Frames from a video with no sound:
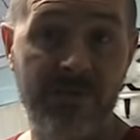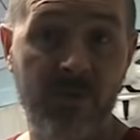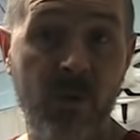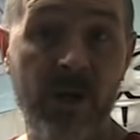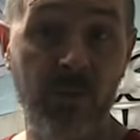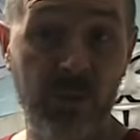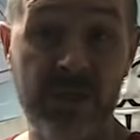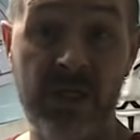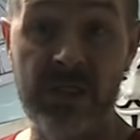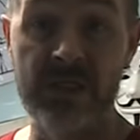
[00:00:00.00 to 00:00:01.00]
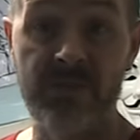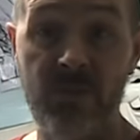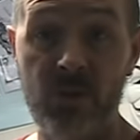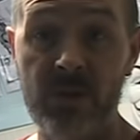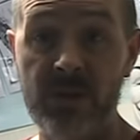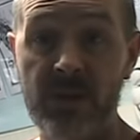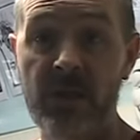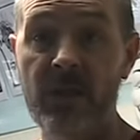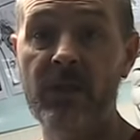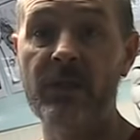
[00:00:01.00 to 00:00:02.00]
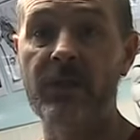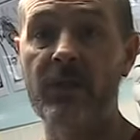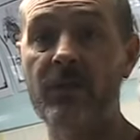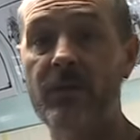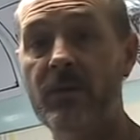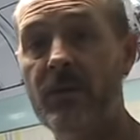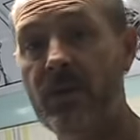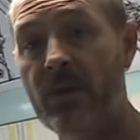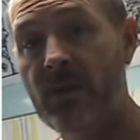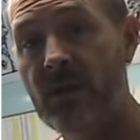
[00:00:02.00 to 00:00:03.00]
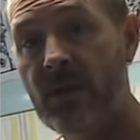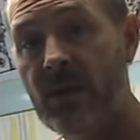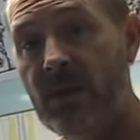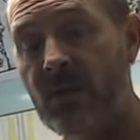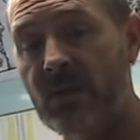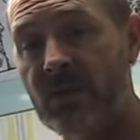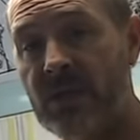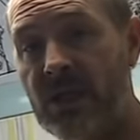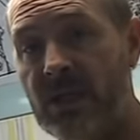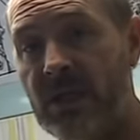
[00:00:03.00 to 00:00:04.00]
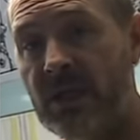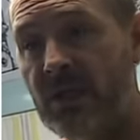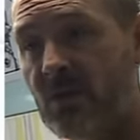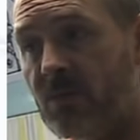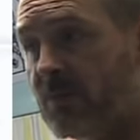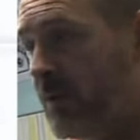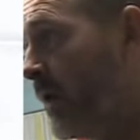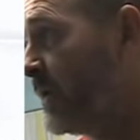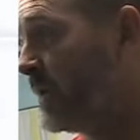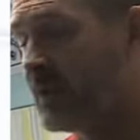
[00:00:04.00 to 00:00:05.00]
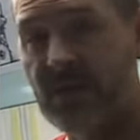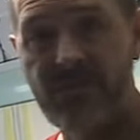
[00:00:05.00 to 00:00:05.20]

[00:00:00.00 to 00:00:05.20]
for, and when to ask for it. So we'll see. The, you'll note in the